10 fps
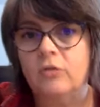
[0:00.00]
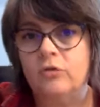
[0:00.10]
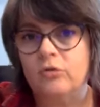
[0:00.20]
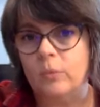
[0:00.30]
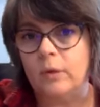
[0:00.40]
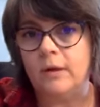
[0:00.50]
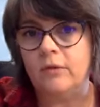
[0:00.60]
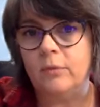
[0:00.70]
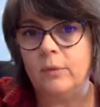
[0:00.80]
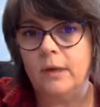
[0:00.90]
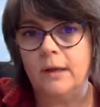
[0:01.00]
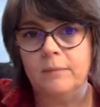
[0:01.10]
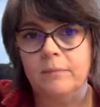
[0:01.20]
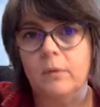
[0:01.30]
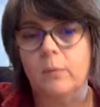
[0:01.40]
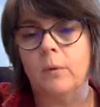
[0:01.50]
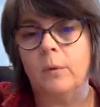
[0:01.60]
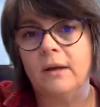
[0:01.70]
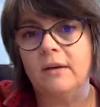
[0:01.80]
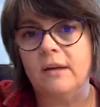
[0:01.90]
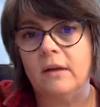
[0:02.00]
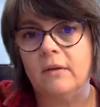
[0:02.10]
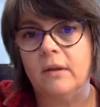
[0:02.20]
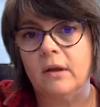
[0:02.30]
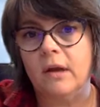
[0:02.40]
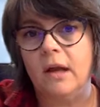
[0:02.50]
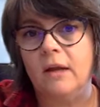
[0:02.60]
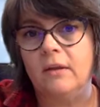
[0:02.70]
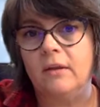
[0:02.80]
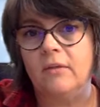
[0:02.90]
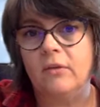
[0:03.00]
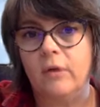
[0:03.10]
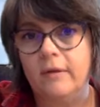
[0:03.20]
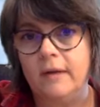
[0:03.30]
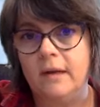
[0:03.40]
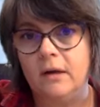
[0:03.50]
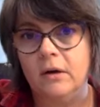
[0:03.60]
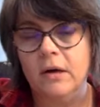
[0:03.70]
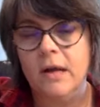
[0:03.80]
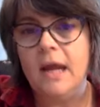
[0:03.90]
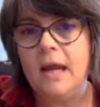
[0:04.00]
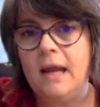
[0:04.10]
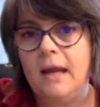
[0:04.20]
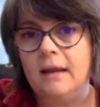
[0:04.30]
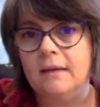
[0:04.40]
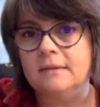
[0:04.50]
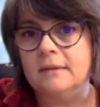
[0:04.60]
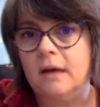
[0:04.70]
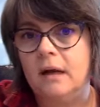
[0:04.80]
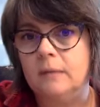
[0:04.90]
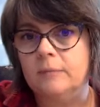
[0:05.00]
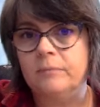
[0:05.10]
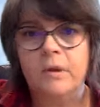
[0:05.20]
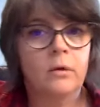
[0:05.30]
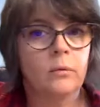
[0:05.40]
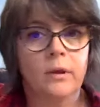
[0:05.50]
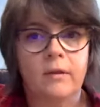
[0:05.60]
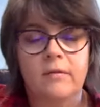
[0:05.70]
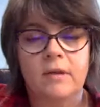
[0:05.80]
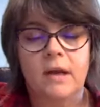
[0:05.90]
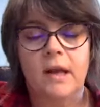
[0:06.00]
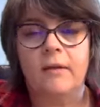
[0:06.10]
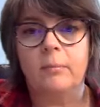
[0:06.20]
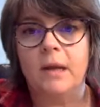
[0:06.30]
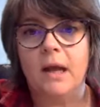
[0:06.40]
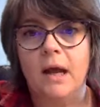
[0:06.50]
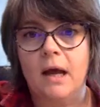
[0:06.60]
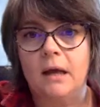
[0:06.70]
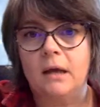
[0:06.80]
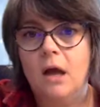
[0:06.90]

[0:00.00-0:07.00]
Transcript: 2020. We're winding down the end of this crazy year and real estate has been hot.